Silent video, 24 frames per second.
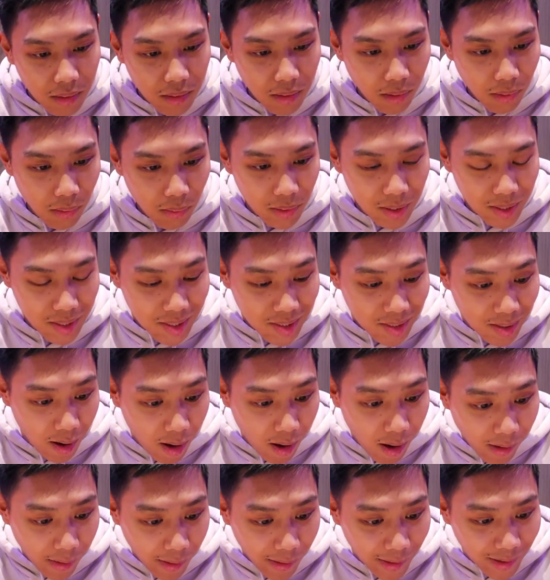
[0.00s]
Yo, this is
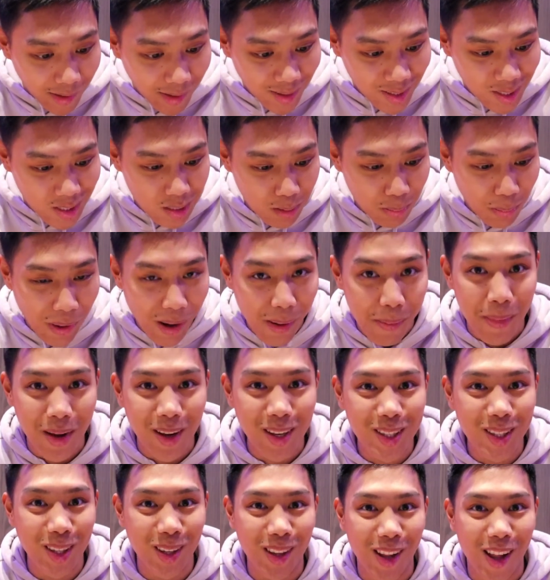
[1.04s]
all like
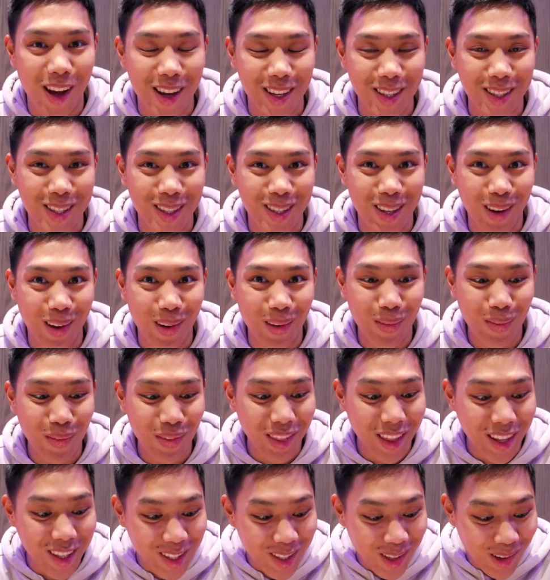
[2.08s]
experimental lot stuff.
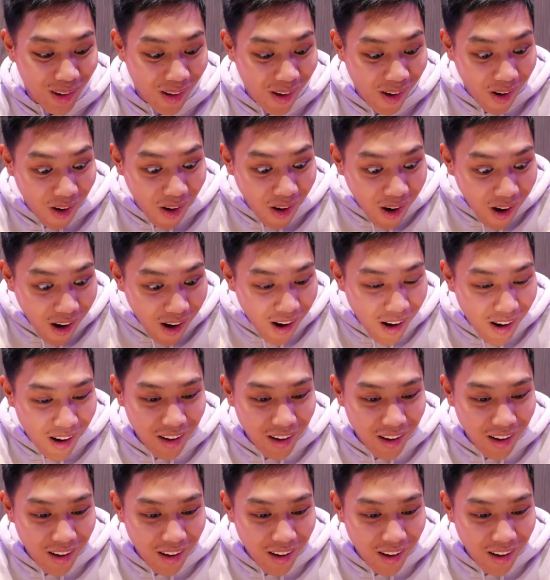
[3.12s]
That's... you start on